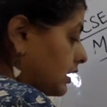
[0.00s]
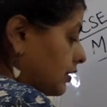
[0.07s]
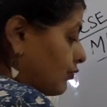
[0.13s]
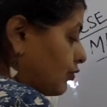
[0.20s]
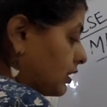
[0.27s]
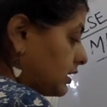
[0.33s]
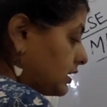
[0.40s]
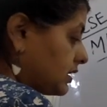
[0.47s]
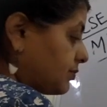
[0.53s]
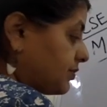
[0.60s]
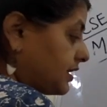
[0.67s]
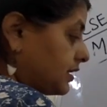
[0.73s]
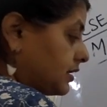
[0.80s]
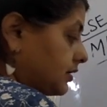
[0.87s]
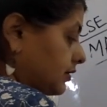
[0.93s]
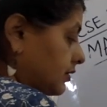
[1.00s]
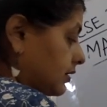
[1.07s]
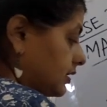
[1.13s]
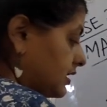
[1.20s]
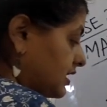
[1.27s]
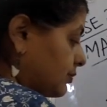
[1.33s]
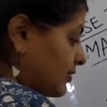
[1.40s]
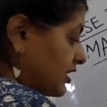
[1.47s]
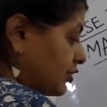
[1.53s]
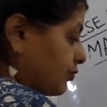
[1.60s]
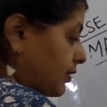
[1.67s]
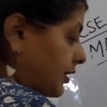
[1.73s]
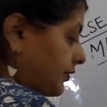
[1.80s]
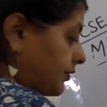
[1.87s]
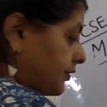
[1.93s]
What is b here? This much
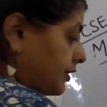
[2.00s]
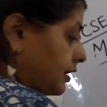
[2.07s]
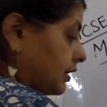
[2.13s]
part.